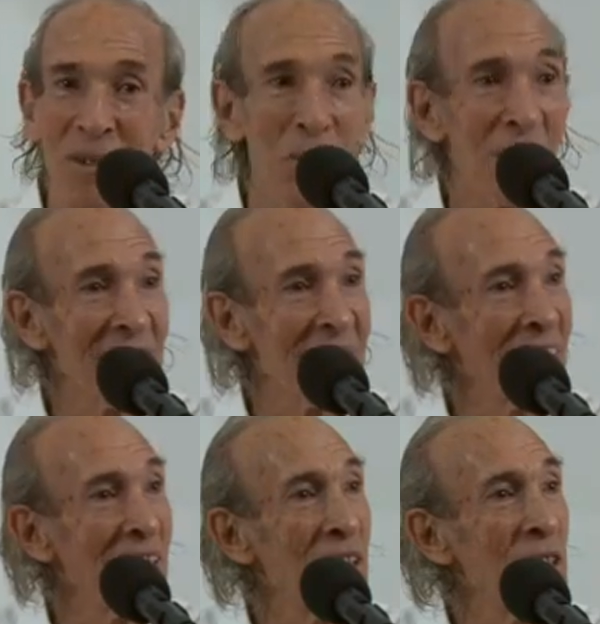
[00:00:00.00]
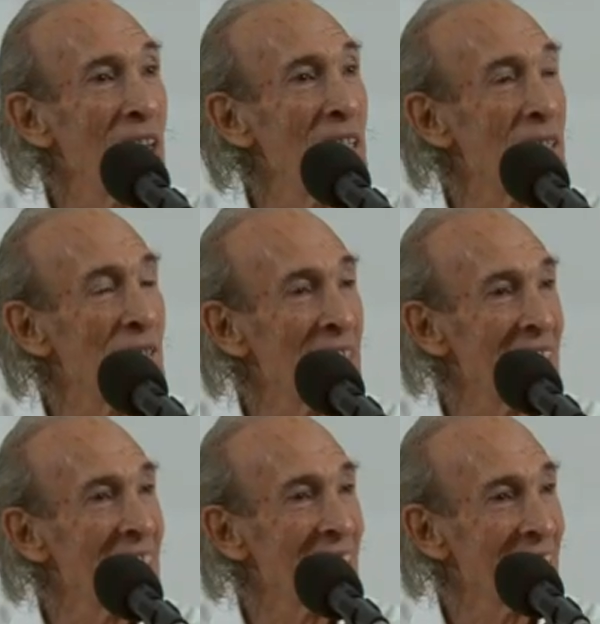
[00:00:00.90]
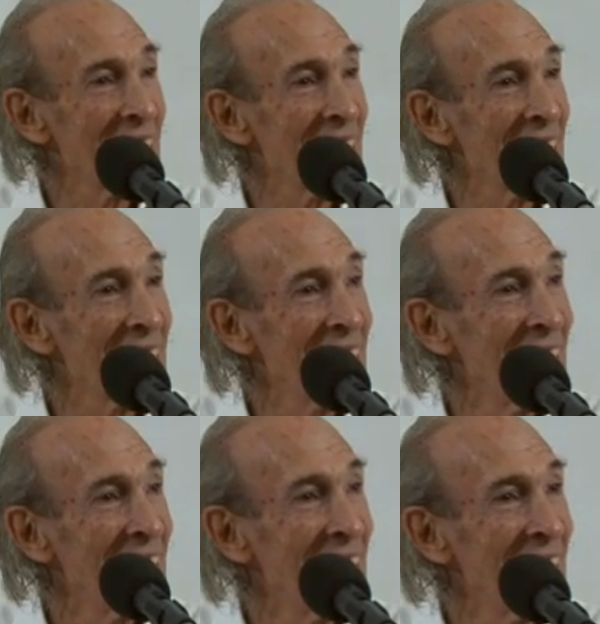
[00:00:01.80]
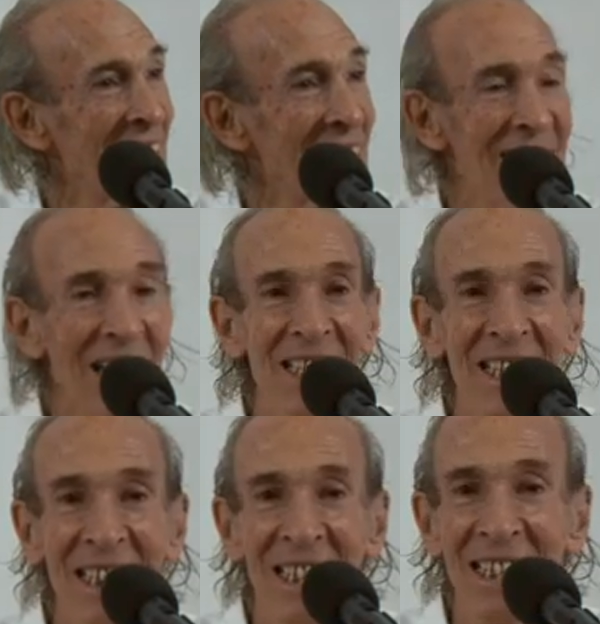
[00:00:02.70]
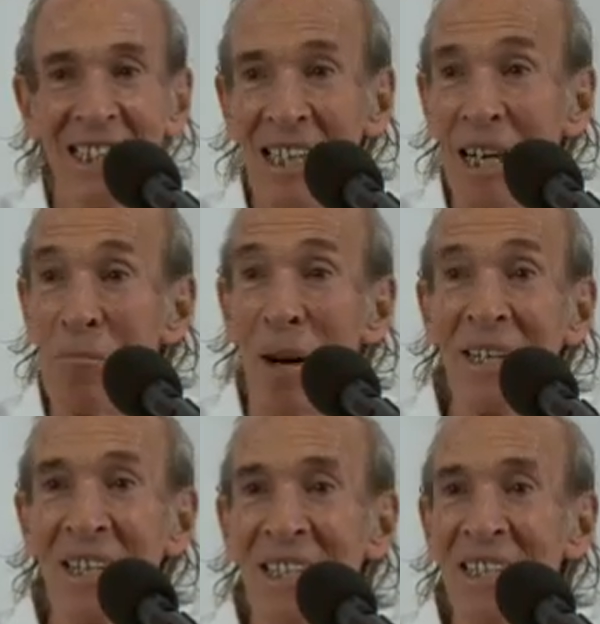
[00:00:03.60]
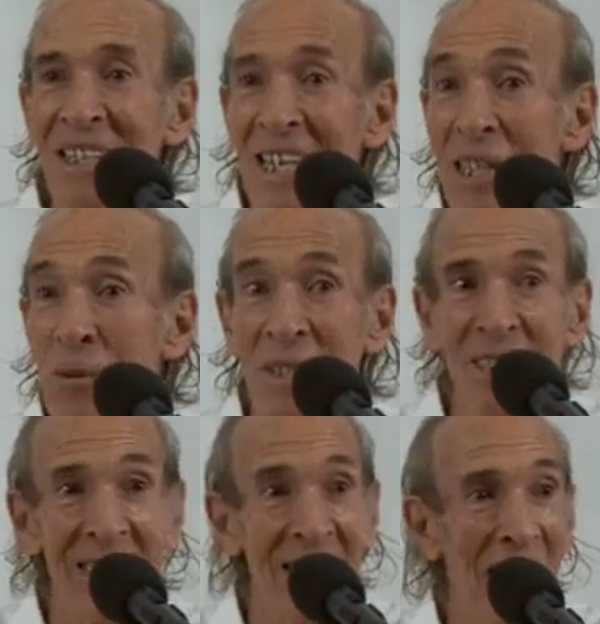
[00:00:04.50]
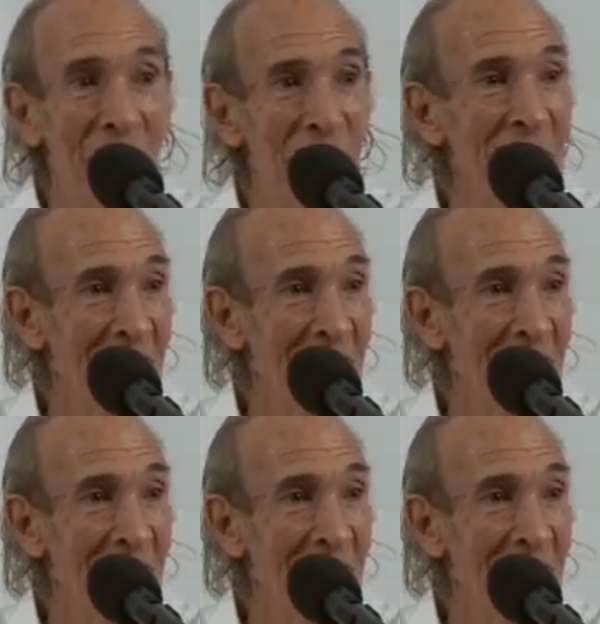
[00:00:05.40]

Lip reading: with a sudden change of seasons, a sudden abundance as we see now,